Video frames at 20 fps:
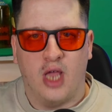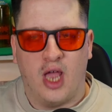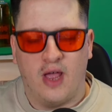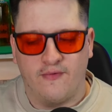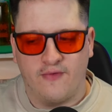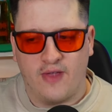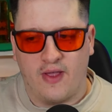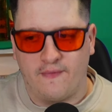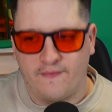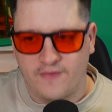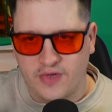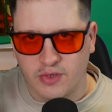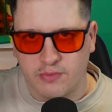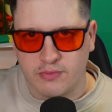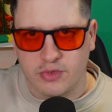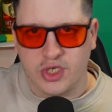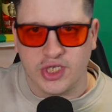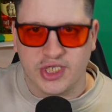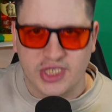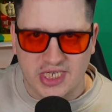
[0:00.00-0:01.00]
Have
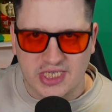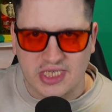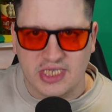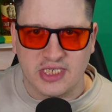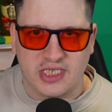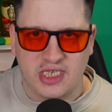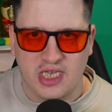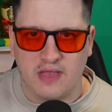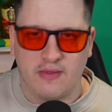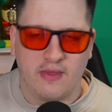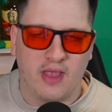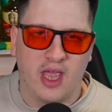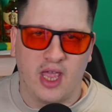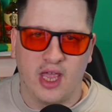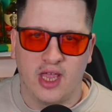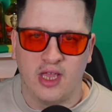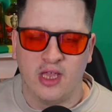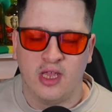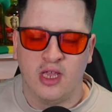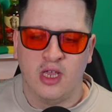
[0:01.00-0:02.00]
some consistency in
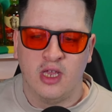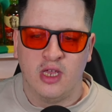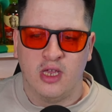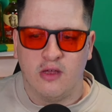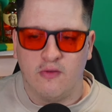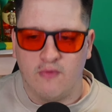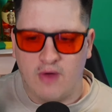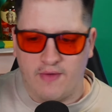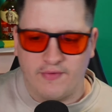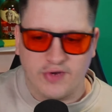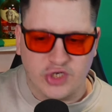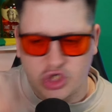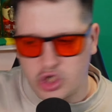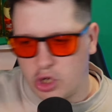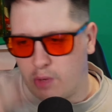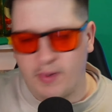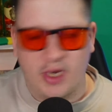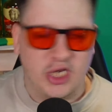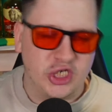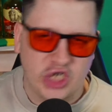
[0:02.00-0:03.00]
there, rather than
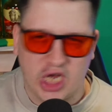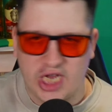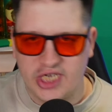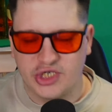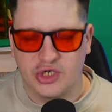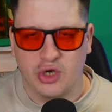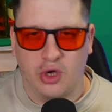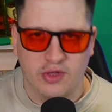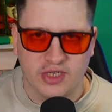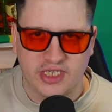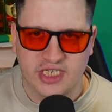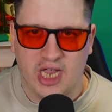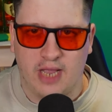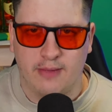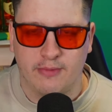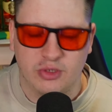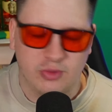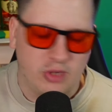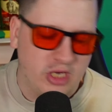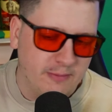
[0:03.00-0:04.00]
chopping and changing all the time.
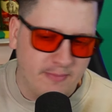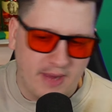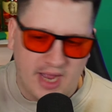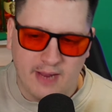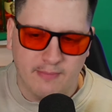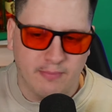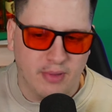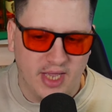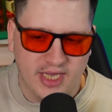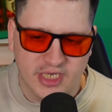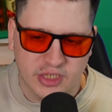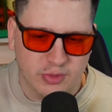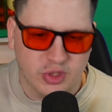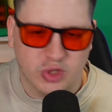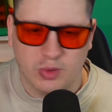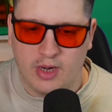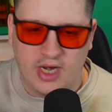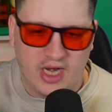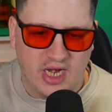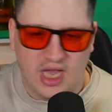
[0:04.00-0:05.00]
Because when you're buying players who are
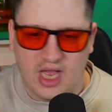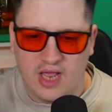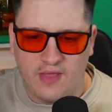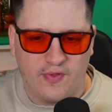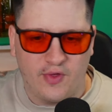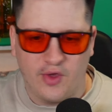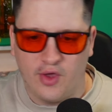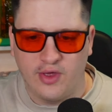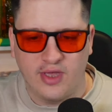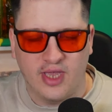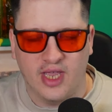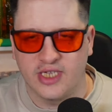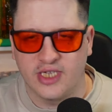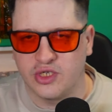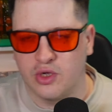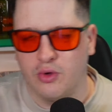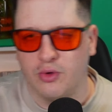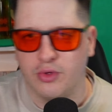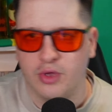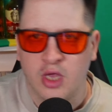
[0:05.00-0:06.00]
29, 30 years
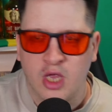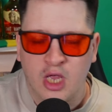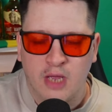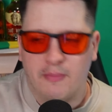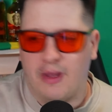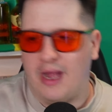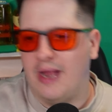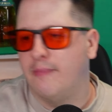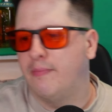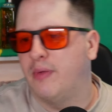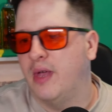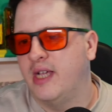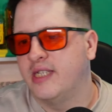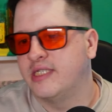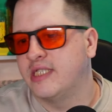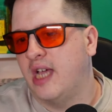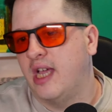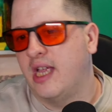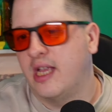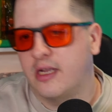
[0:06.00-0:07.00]
old, buying players
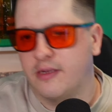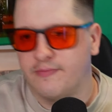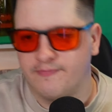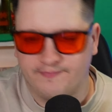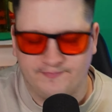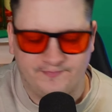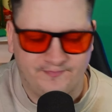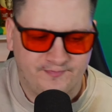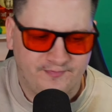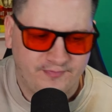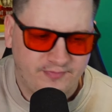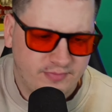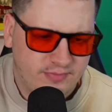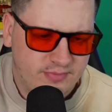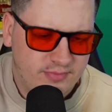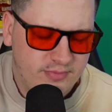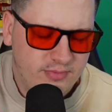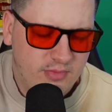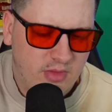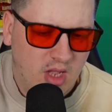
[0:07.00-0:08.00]
like
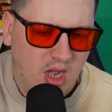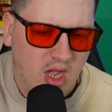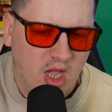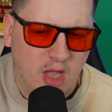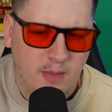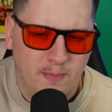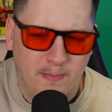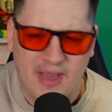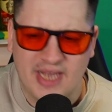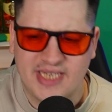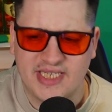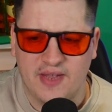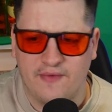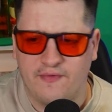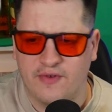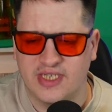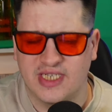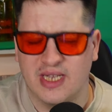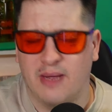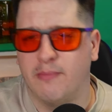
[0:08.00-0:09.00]
Messi,
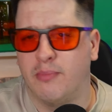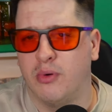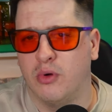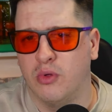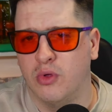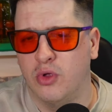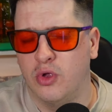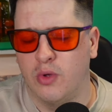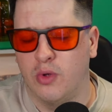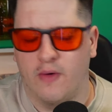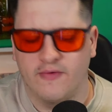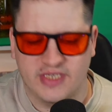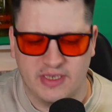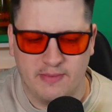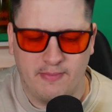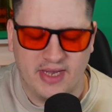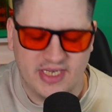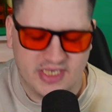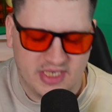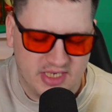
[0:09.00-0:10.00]
for example, who obviously
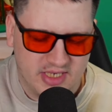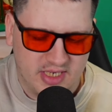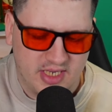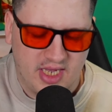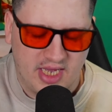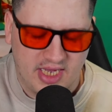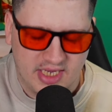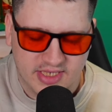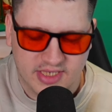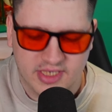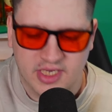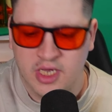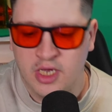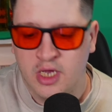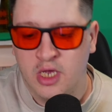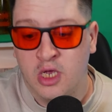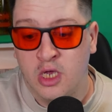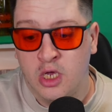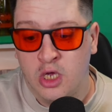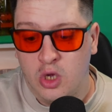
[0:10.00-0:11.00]
Messi is
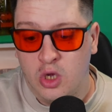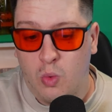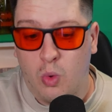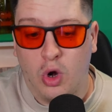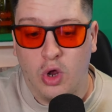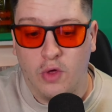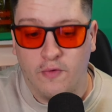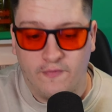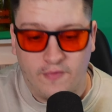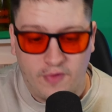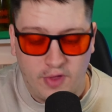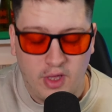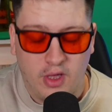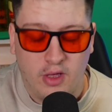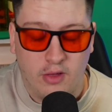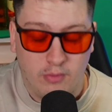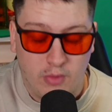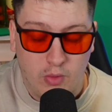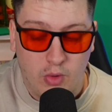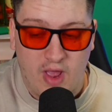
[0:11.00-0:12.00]
one of the,
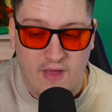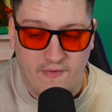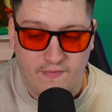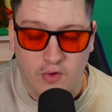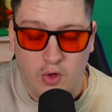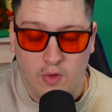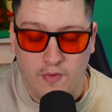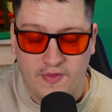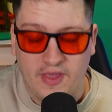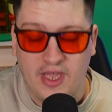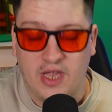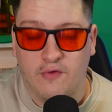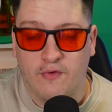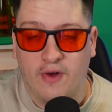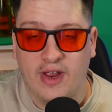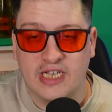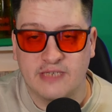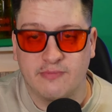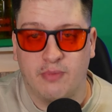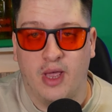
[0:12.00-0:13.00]
if not the
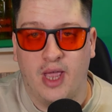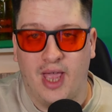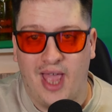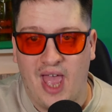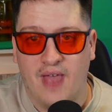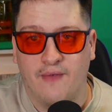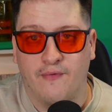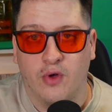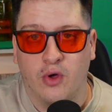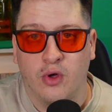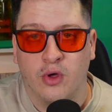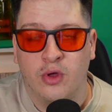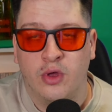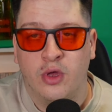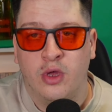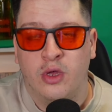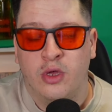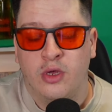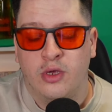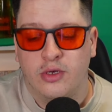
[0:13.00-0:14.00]
greatest player ever.
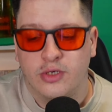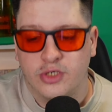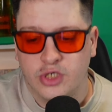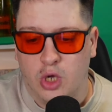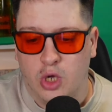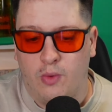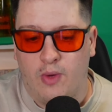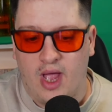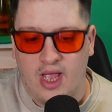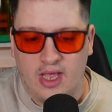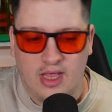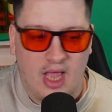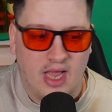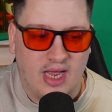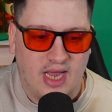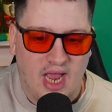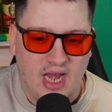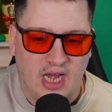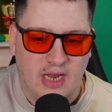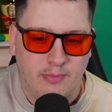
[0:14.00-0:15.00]
So I
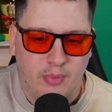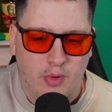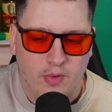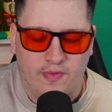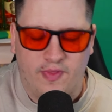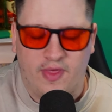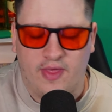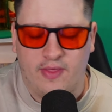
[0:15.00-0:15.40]
get it, but